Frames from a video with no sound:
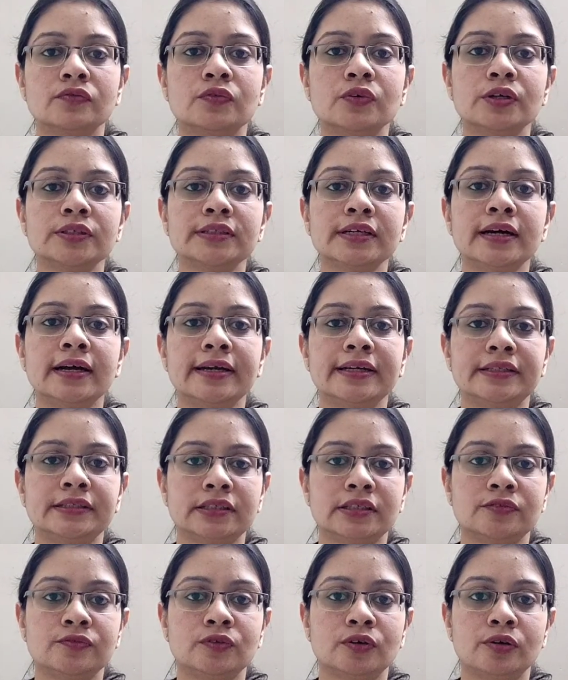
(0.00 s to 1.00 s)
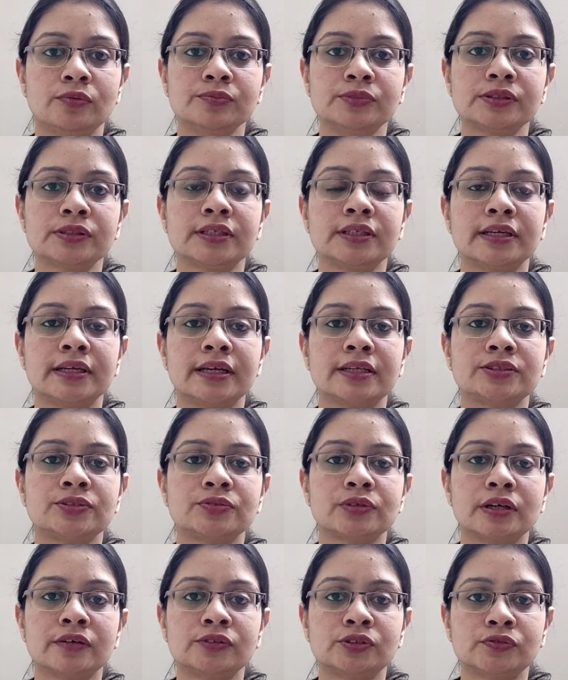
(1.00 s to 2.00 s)
Further I T R forms in case
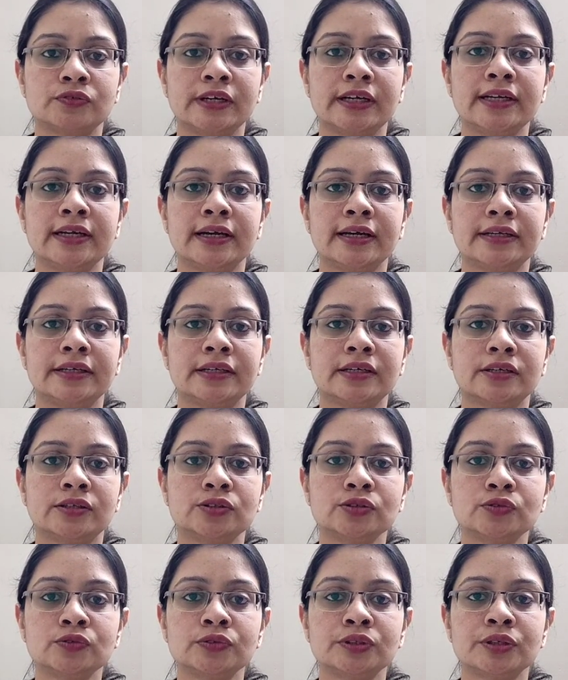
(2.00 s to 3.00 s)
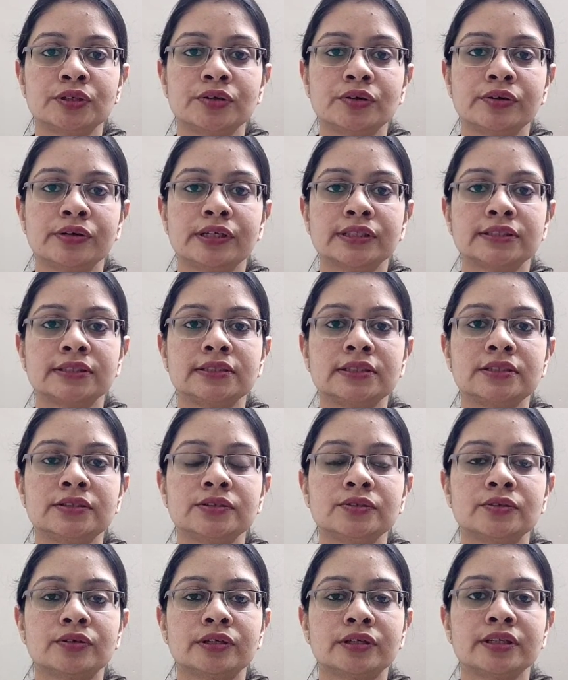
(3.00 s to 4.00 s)
you have to file I T R two for a
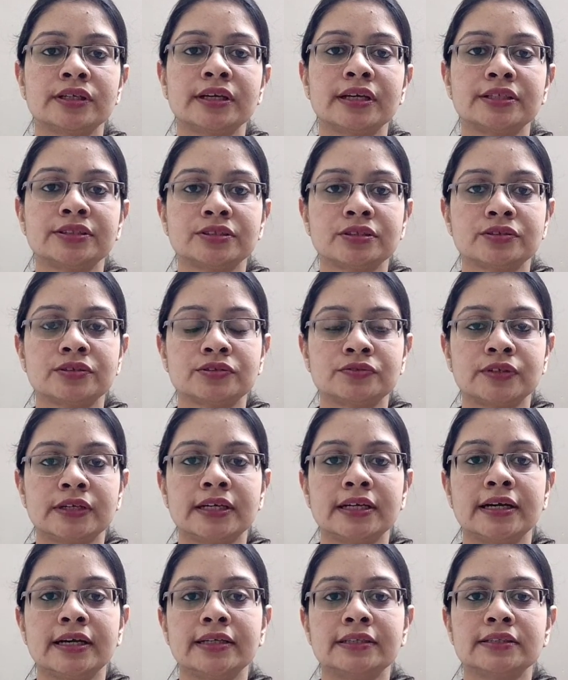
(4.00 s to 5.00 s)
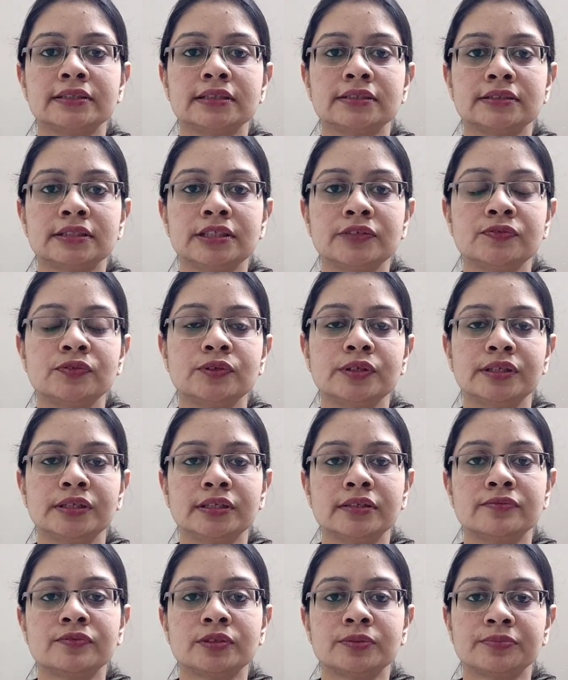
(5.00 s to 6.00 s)
non-resident or in case you have to file I T R three for
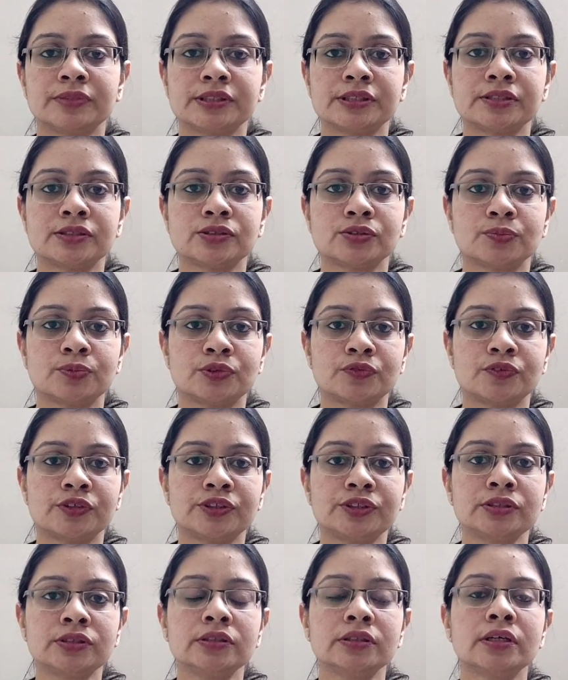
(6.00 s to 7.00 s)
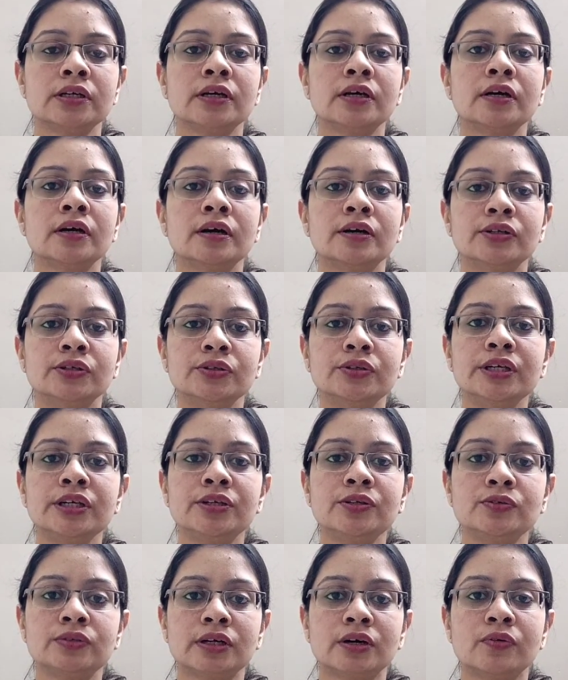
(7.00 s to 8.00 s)
income from business or profession. You
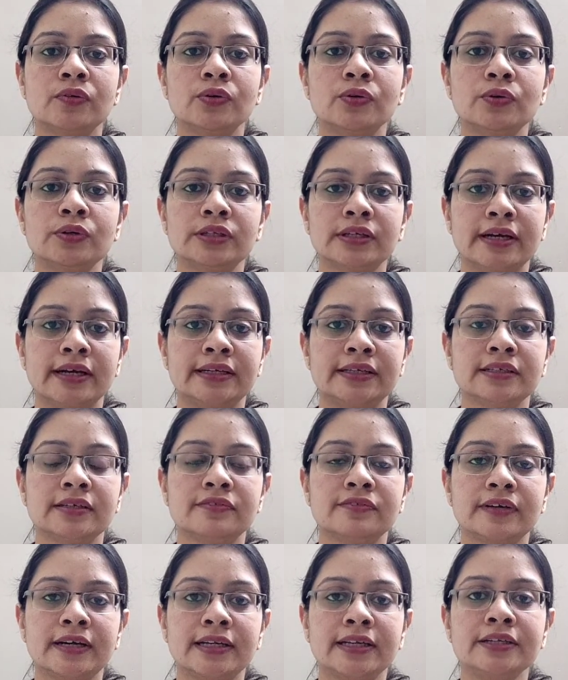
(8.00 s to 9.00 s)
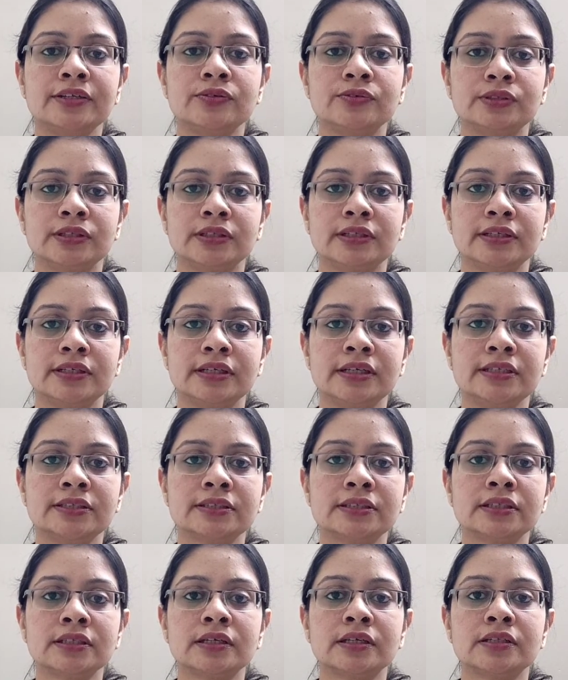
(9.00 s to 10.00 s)
need to download the I T R filing
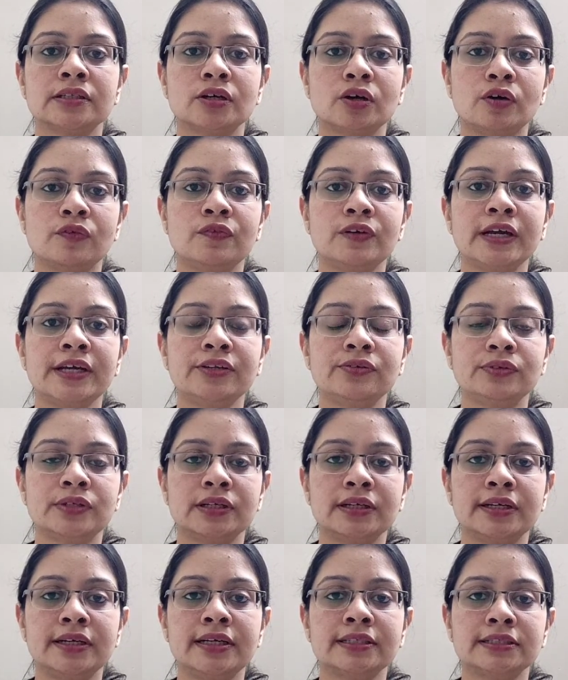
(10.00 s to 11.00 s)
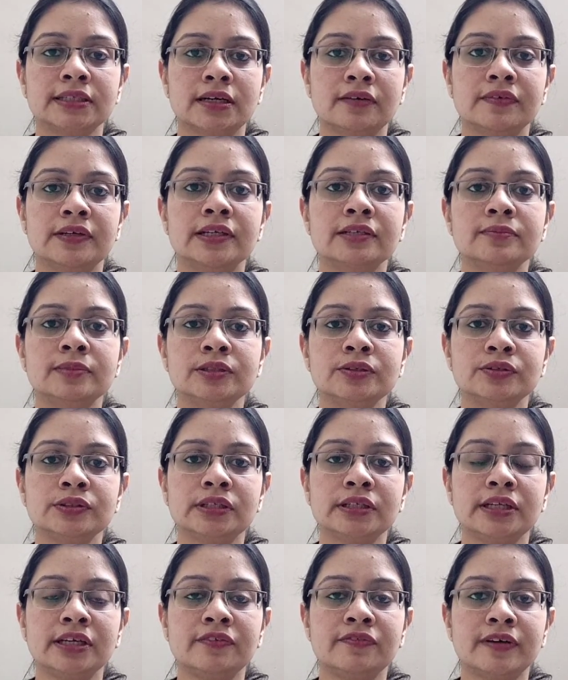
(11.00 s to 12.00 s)
utilities. The offline utilities are available on
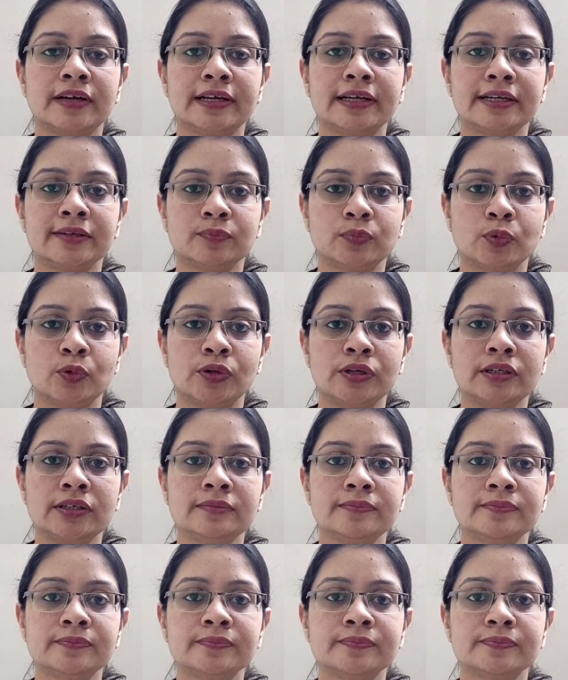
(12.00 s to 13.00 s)
the e-filing portal.